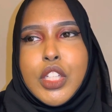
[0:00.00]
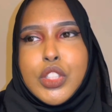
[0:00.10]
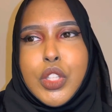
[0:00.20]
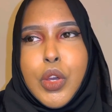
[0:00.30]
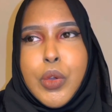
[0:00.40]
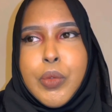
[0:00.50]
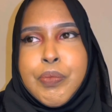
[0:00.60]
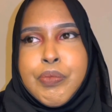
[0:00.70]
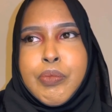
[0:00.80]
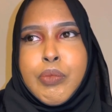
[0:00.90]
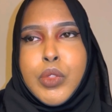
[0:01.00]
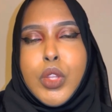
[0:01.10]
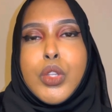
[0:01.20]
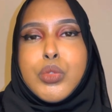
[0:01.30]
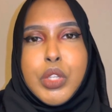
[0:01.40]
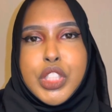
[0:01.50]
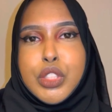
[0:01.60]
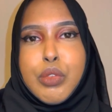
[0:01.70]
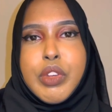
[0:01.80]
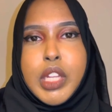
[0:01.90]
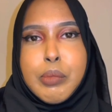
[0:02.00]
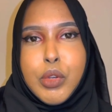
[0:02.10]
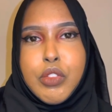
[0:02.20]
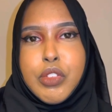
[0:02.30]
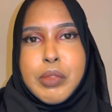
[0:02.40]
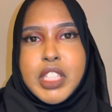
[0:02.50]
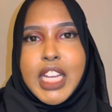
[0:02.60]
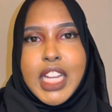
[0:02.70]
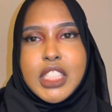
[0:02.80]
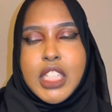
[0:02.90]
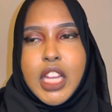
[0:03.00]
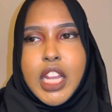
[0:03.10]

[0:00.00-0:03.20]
So those questions are really important for me to answer,